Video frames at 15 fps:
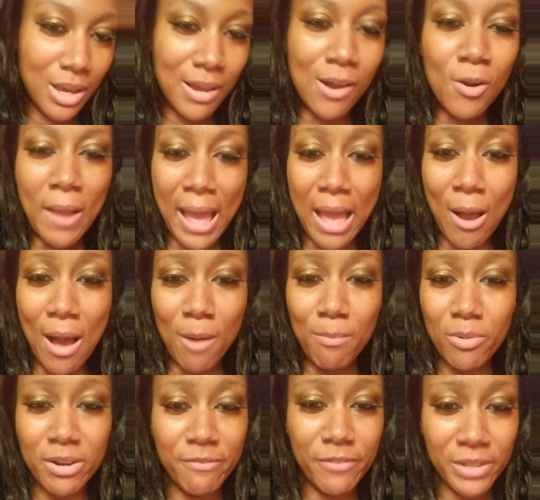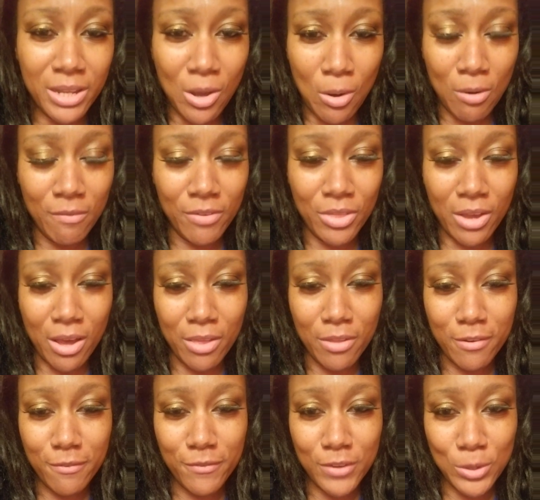okay. I'll briefly go over the
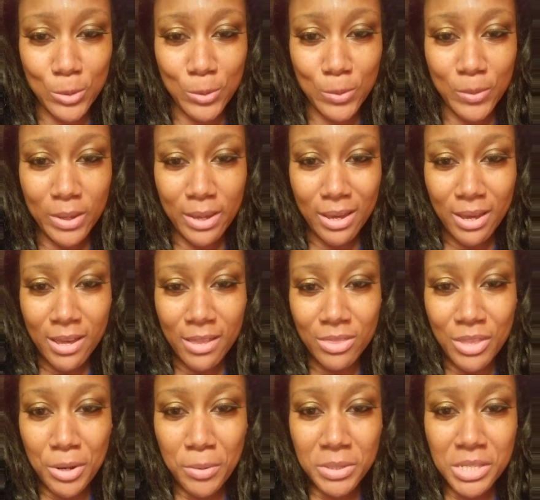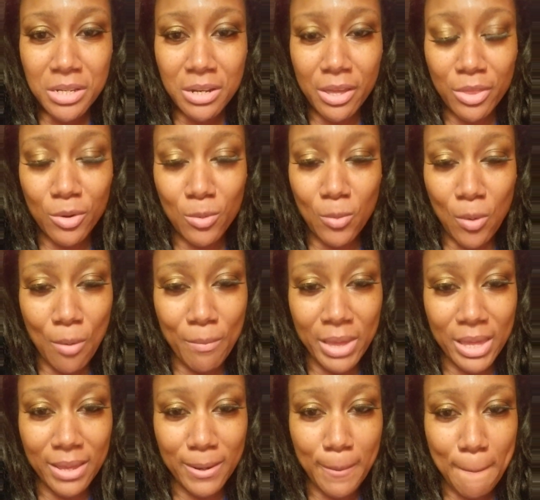other few. There was another
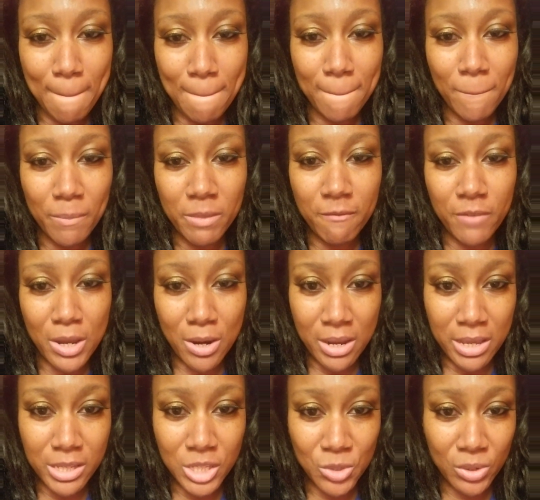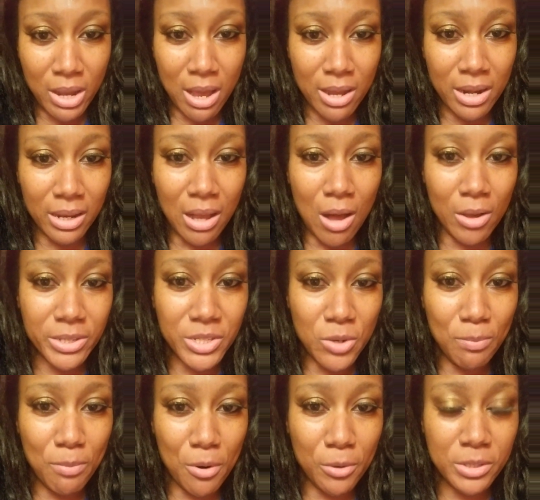woman, very histrionic,
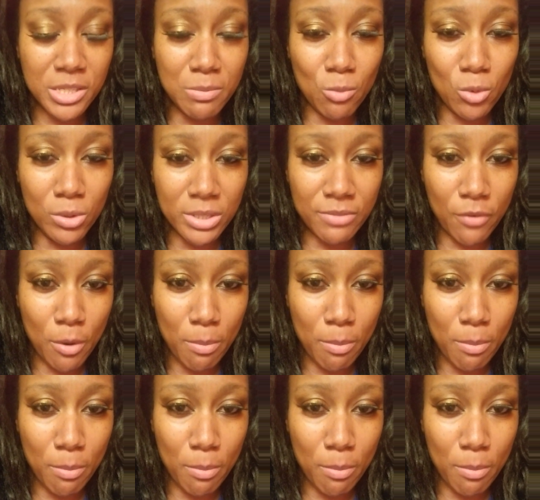also broke some rules of her